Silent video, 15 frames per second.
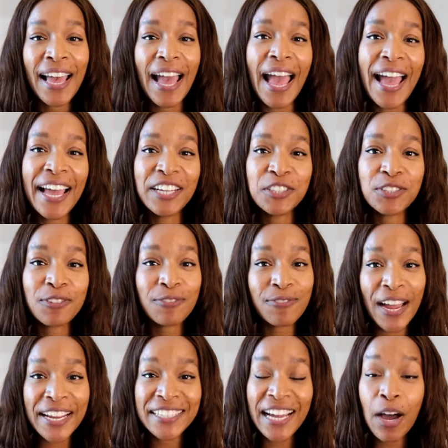and
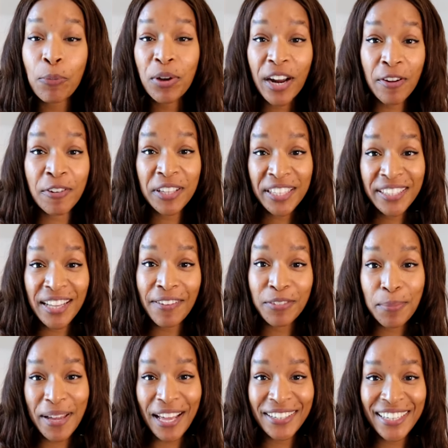find out what I really love
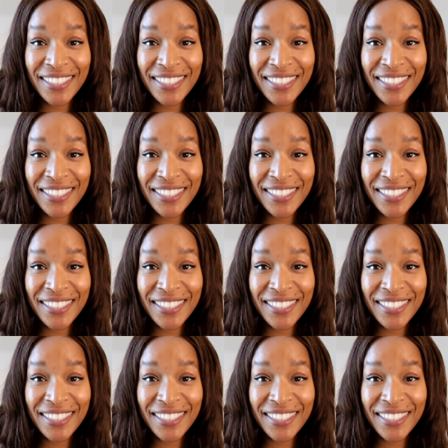about it.